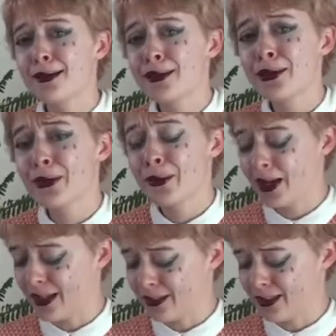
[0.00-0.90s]
and go
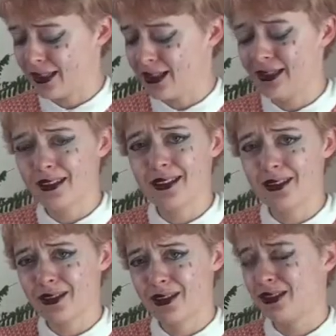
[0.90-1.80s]
wild, and
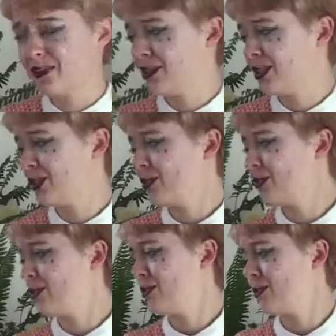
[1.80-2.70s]
don't
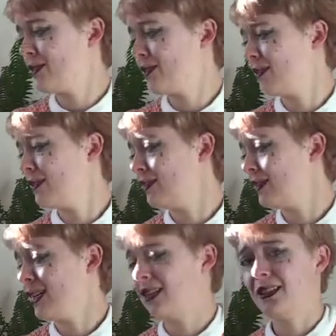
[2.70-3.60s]

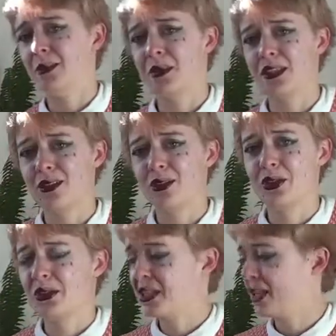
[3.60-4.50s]
get lipstick on
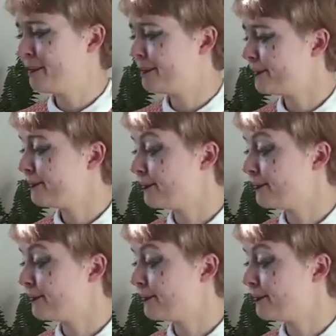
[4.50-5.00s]
your teeth.